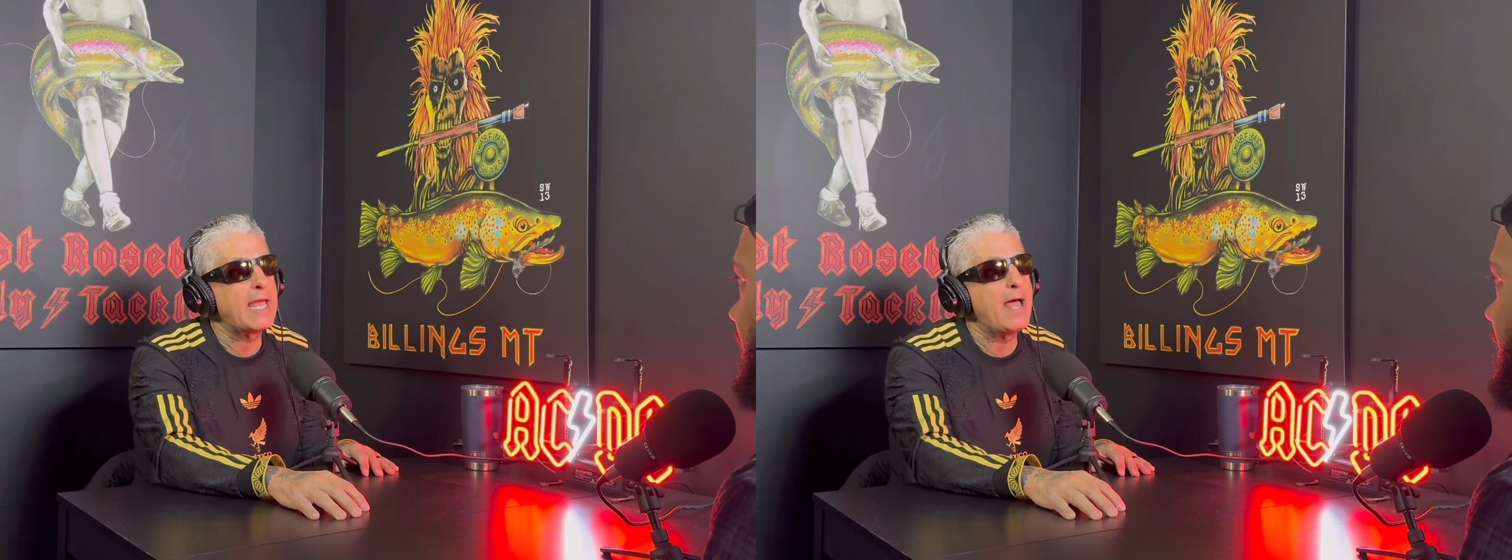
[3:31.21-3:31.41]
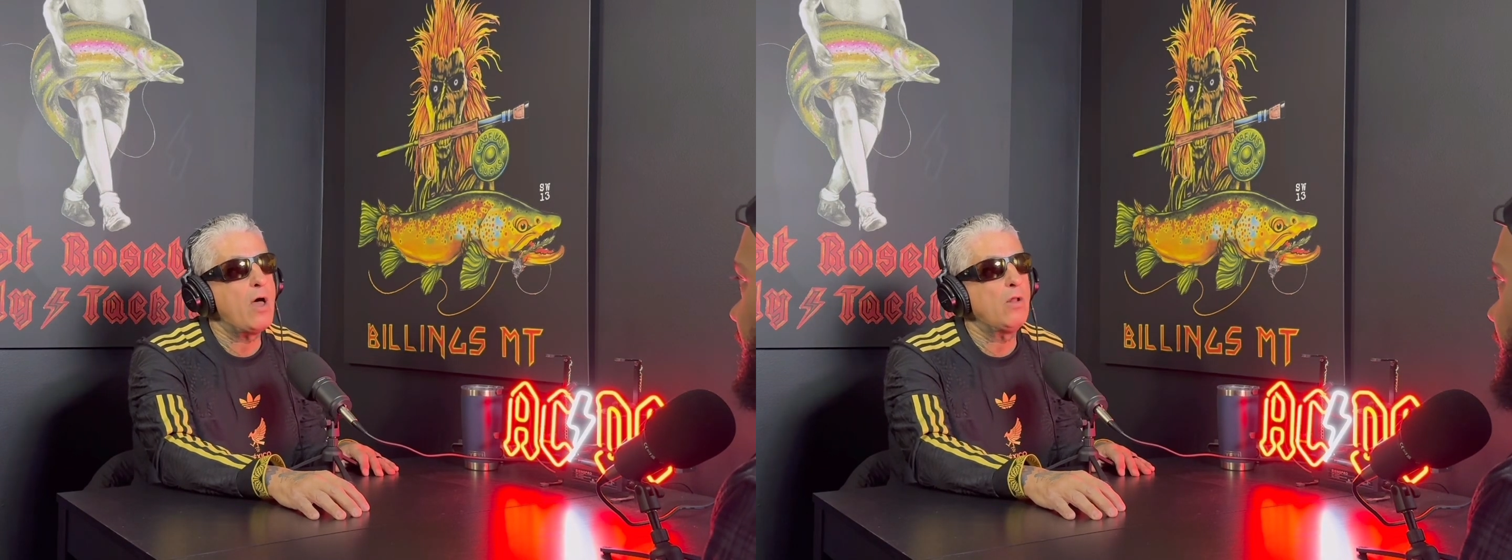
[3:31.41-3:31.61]

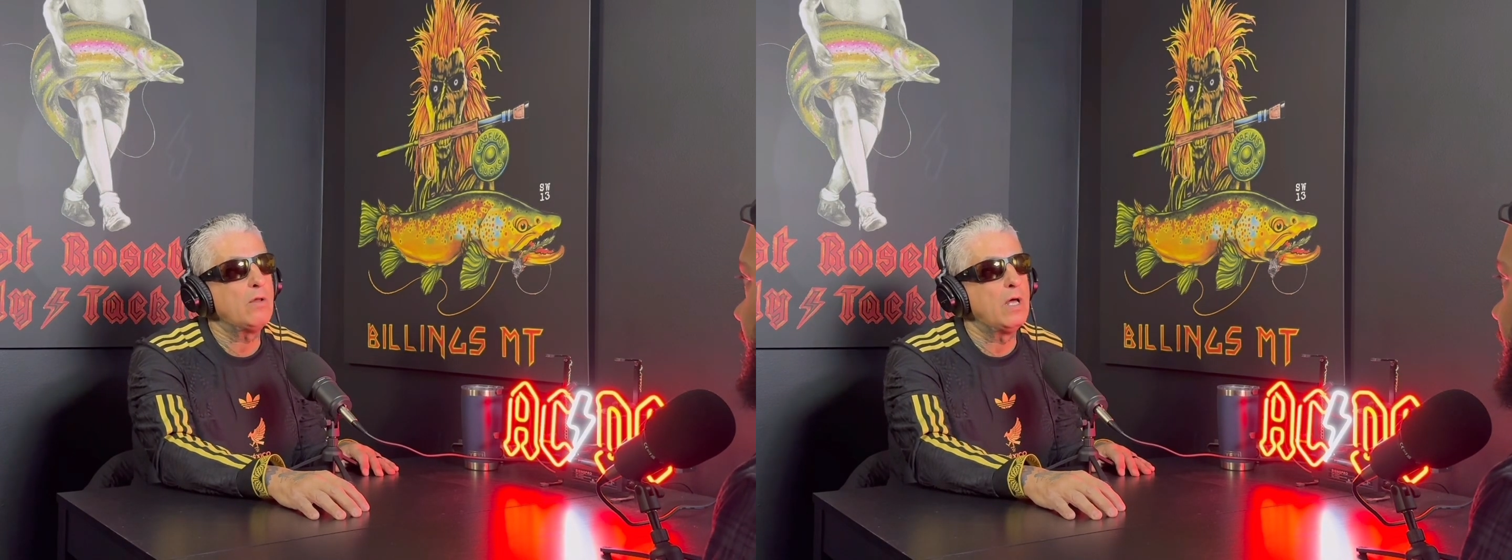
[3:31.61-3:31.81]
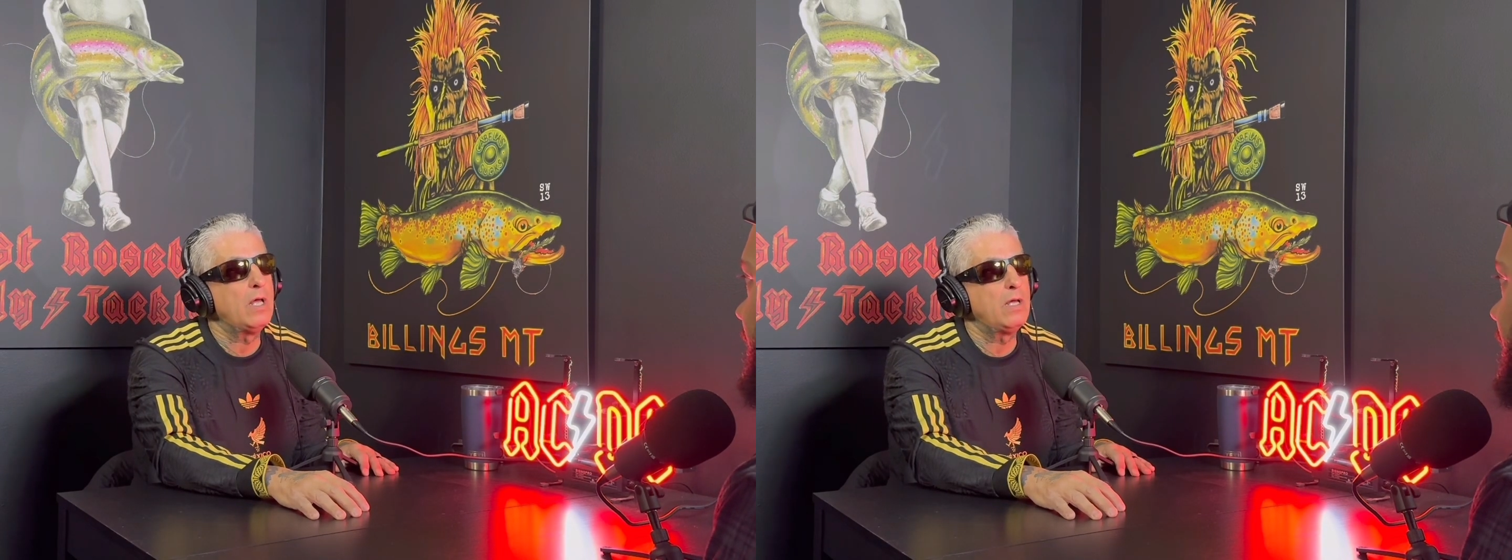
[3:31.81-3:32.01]

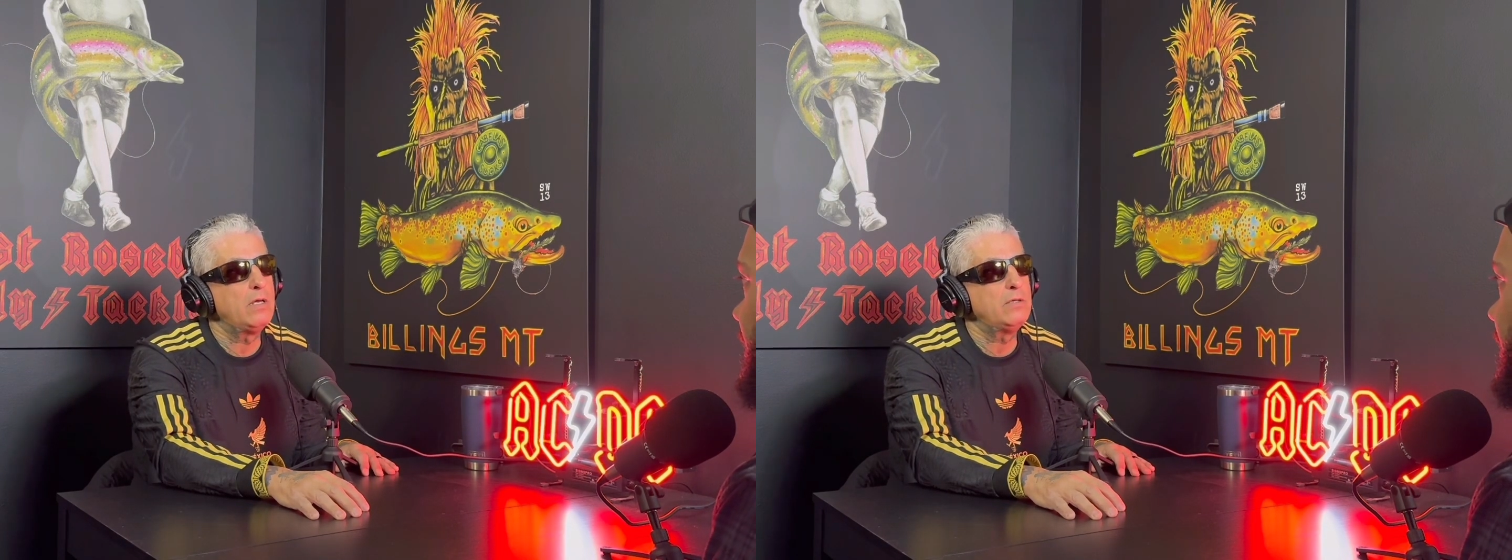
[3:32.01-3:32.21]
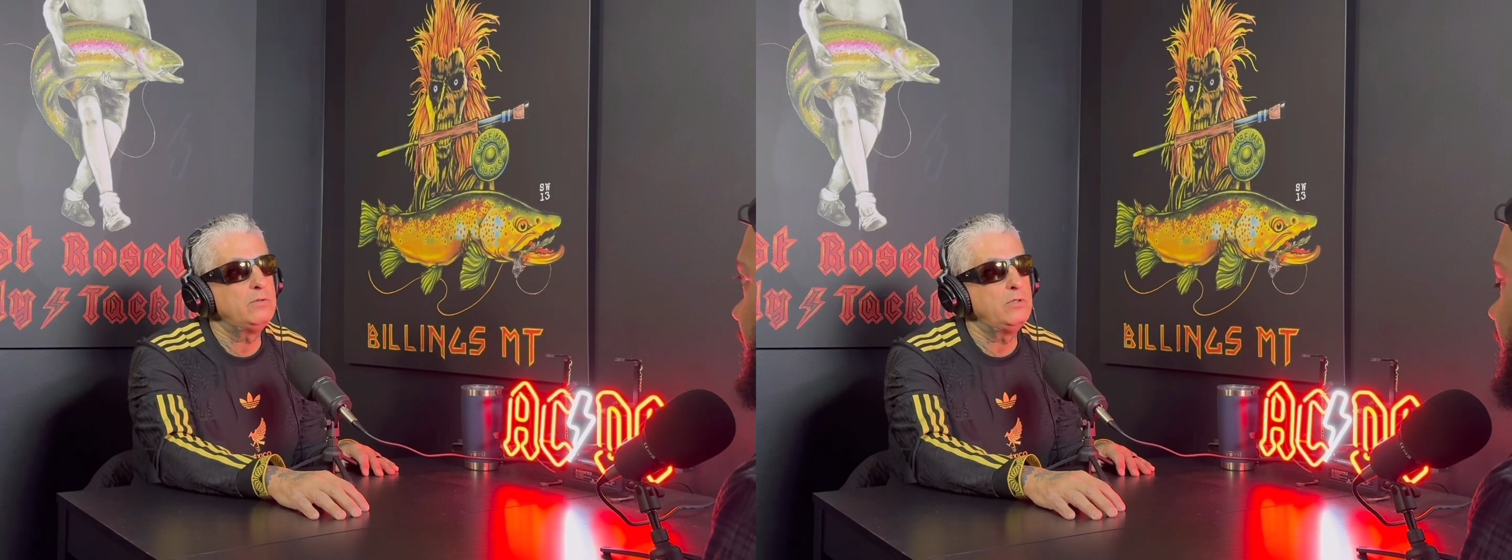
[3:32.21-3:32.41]
gal
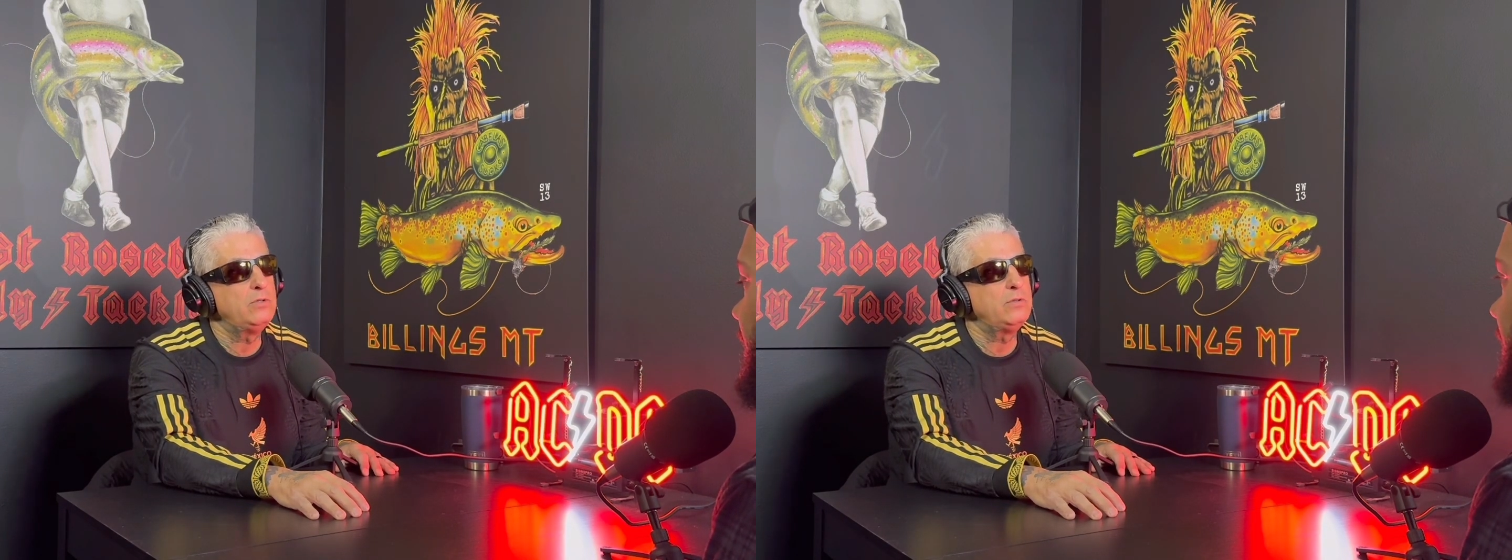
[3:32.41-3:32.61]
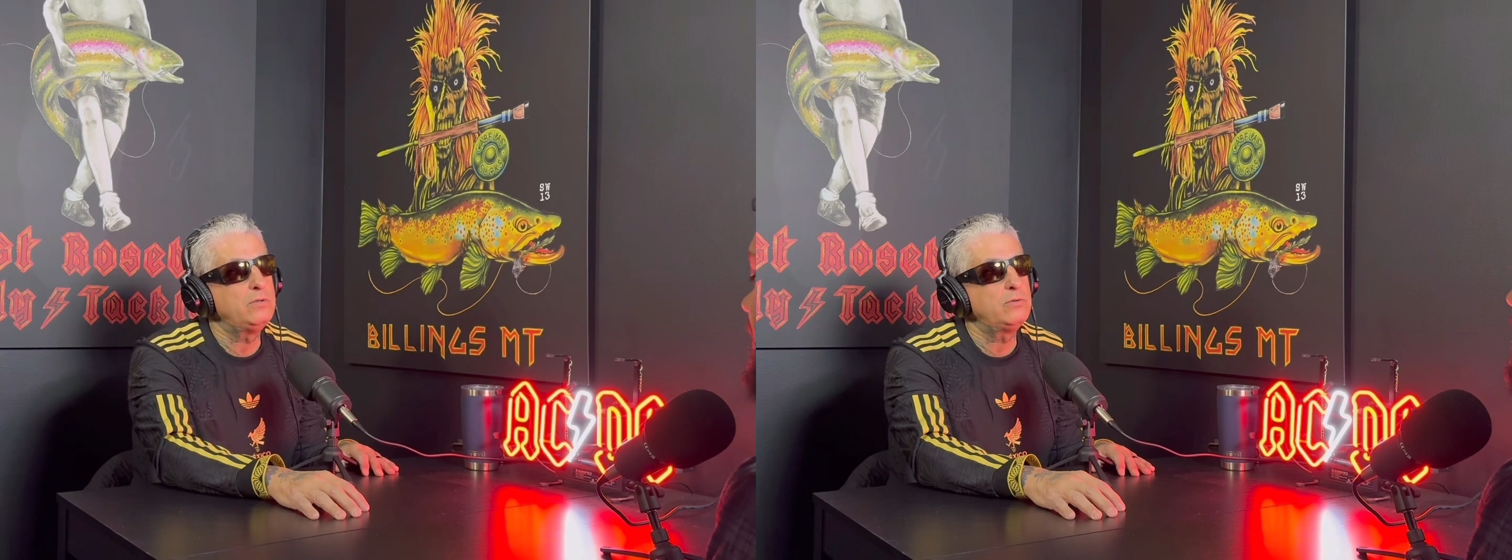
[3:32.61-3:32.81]

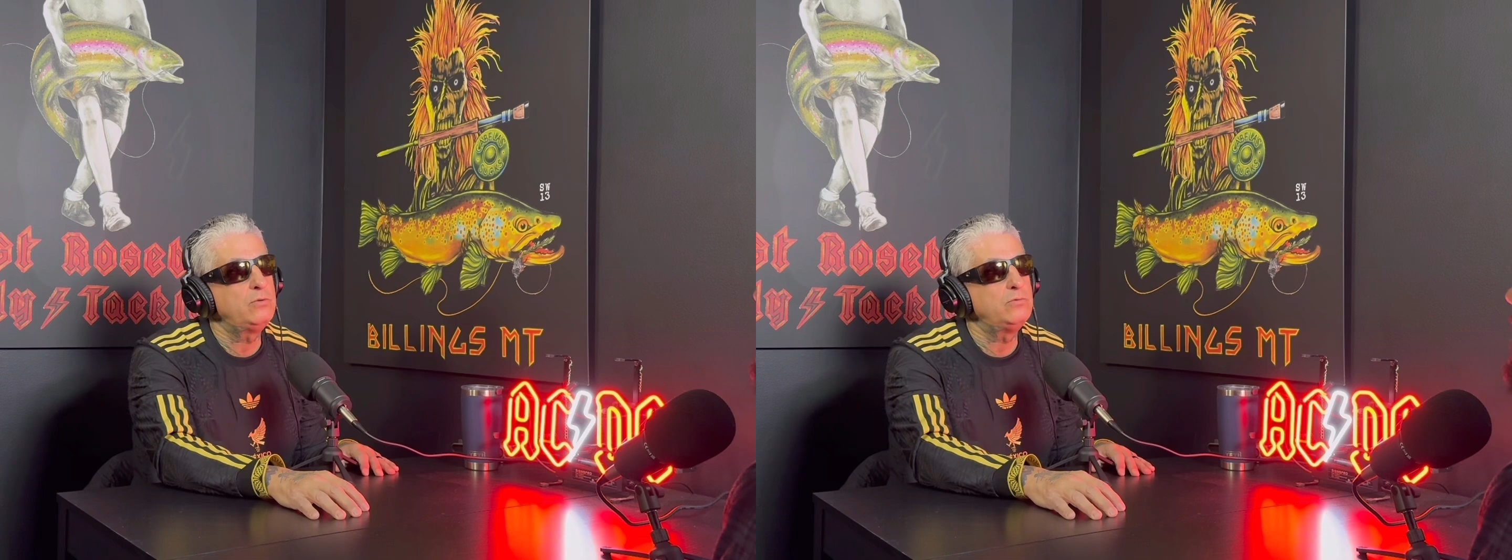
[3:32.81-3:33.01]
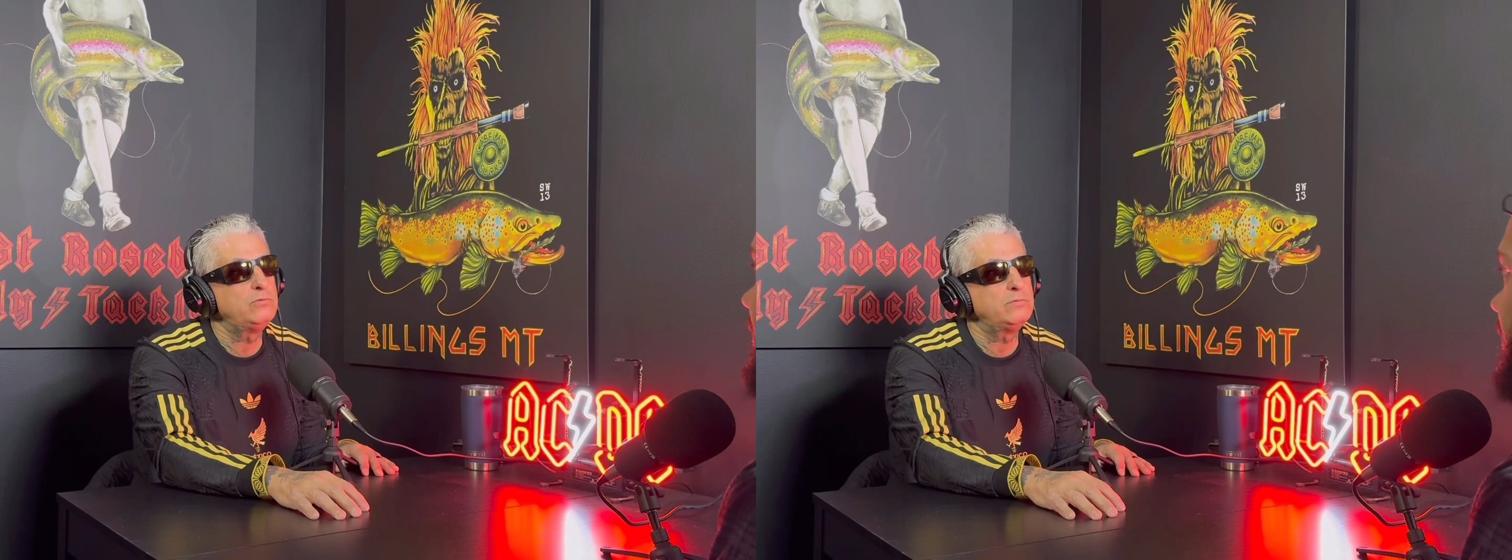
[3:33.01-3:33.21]

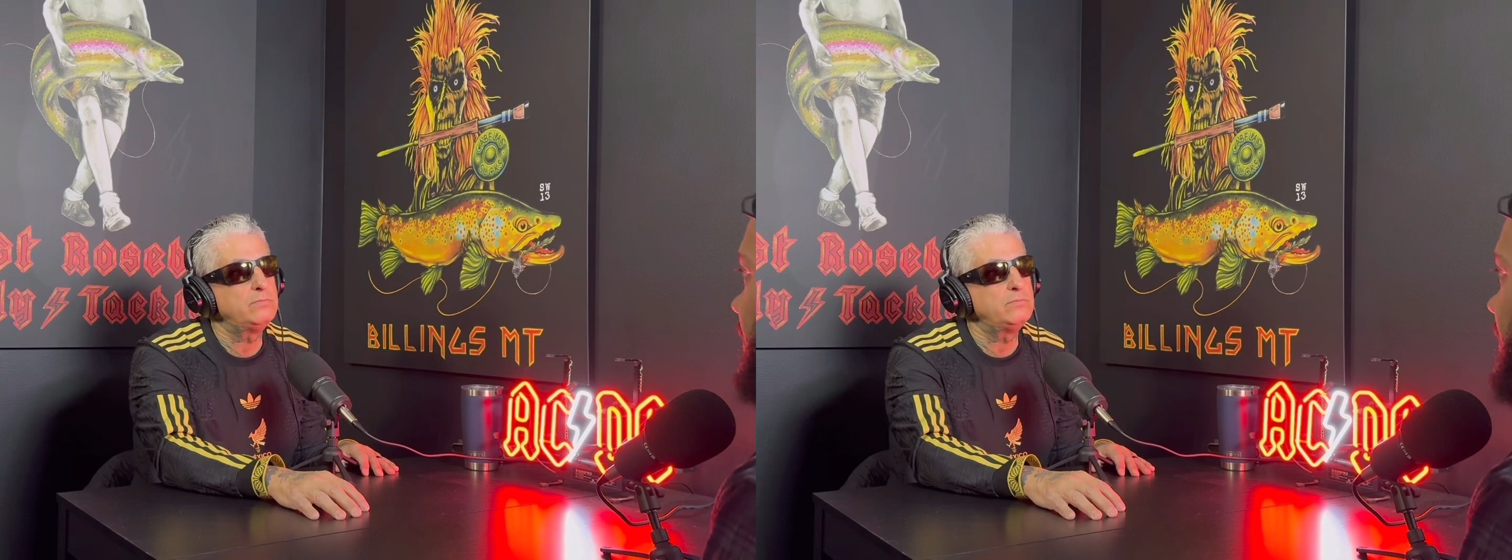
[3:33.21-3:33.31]
who